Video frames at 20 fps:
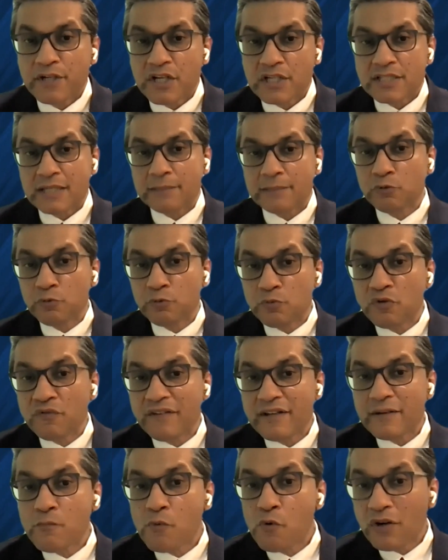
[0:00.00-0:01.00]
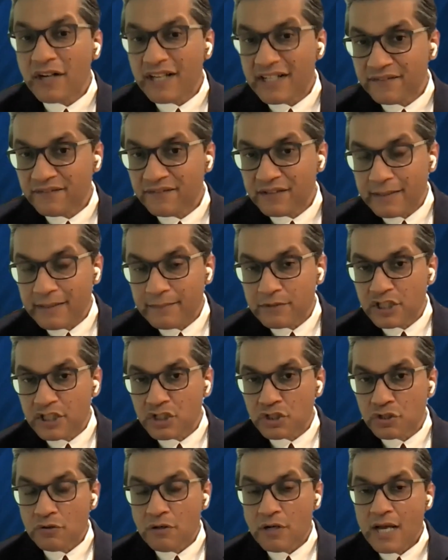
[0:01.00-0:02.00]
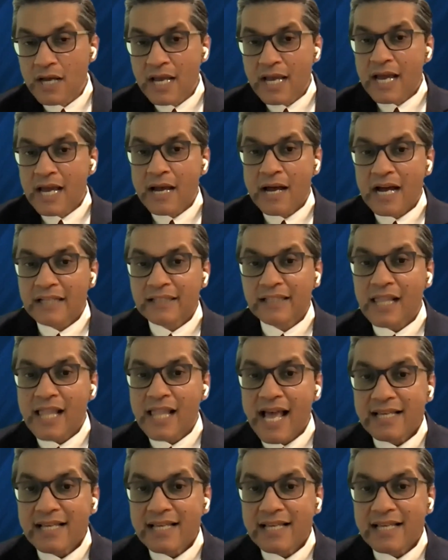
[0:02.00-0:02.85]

because I'm removing more inflamed tissue. The